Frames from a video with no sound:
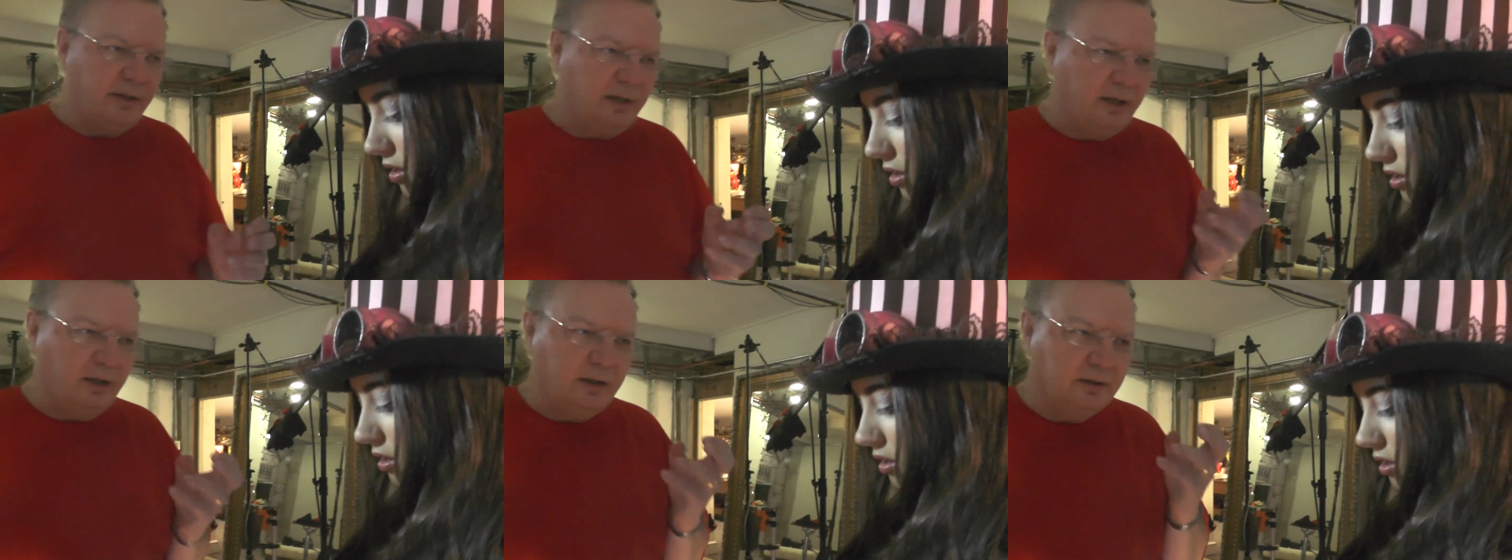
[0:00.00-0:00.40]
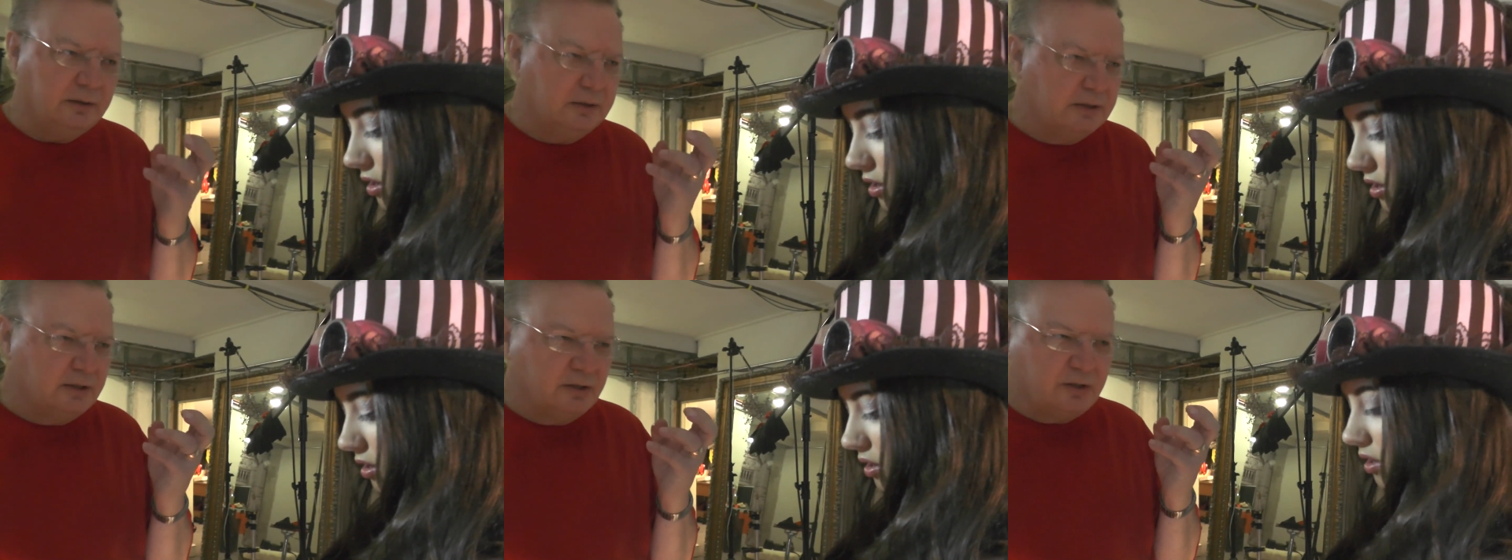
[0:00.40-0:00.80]
Pretty
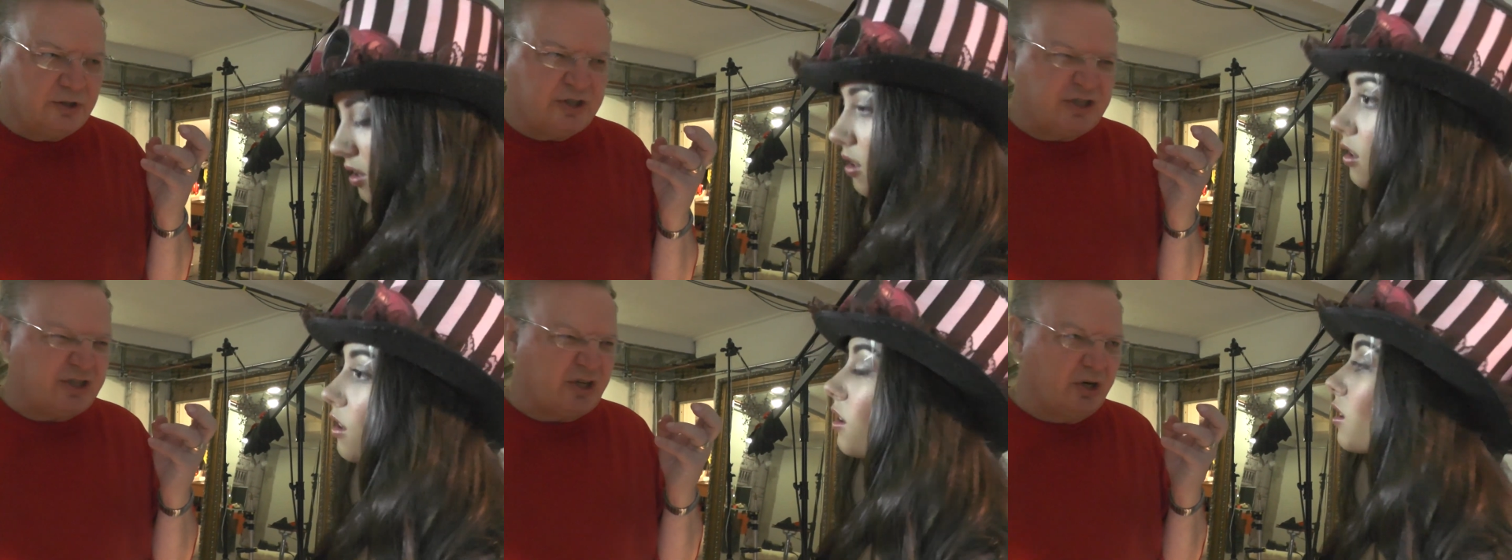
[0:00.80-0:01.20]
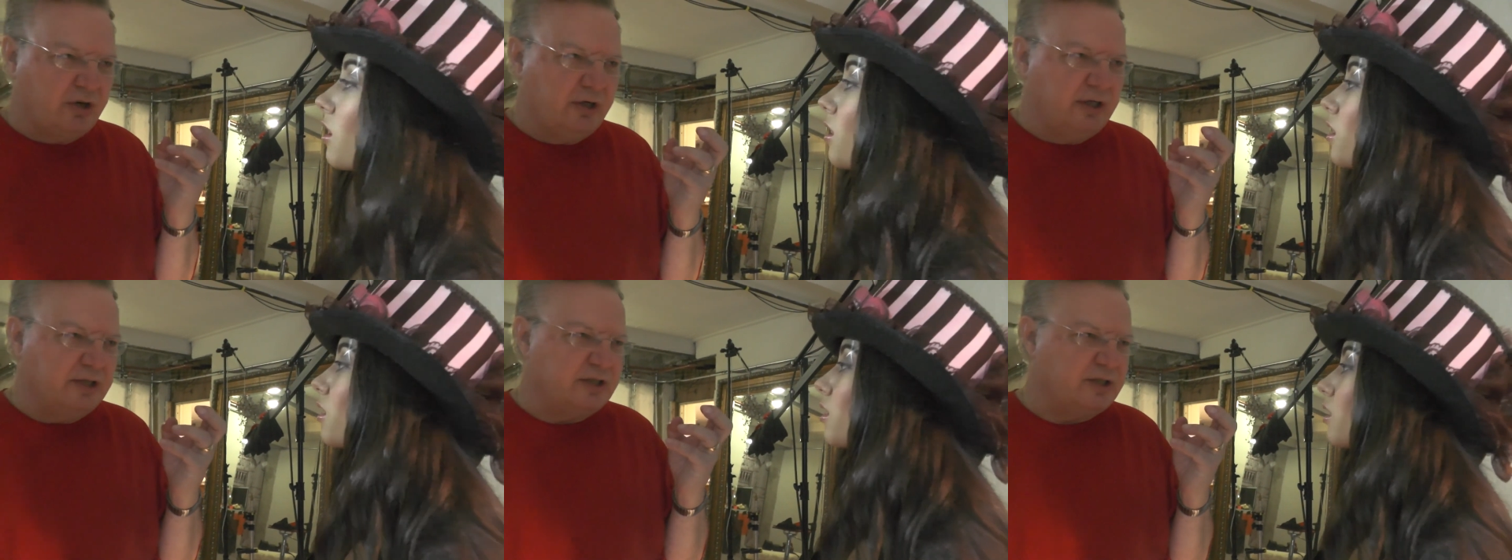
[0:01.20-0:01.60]
much he would just
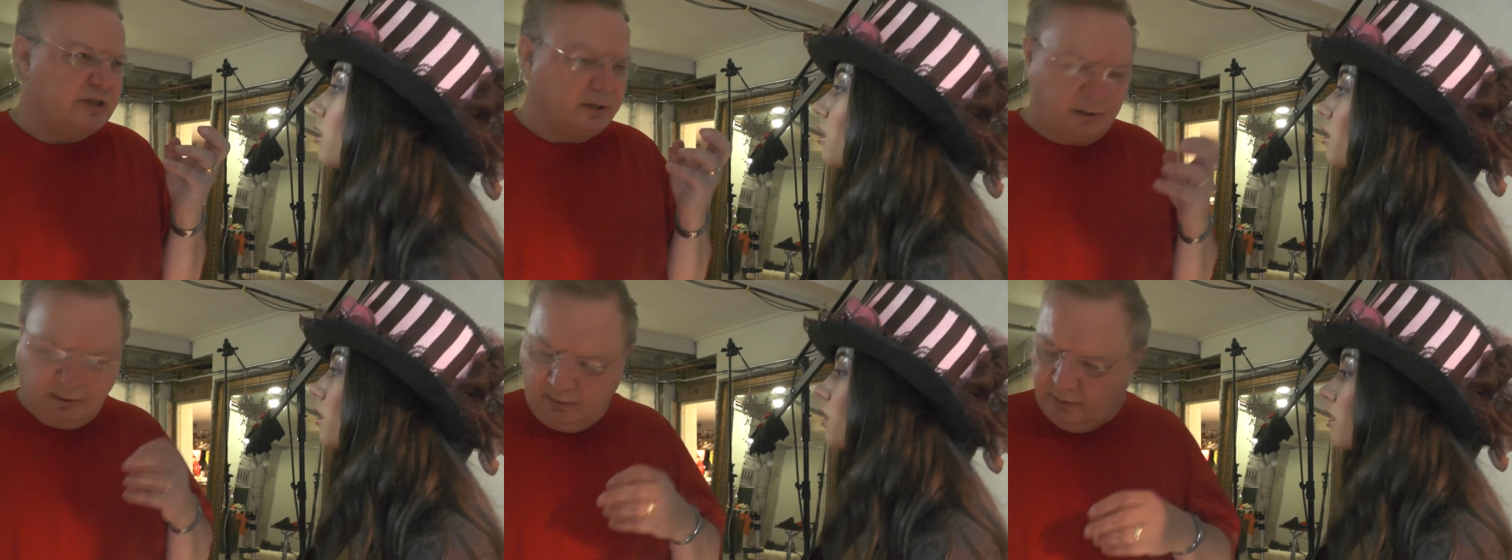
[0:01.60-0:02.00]
tell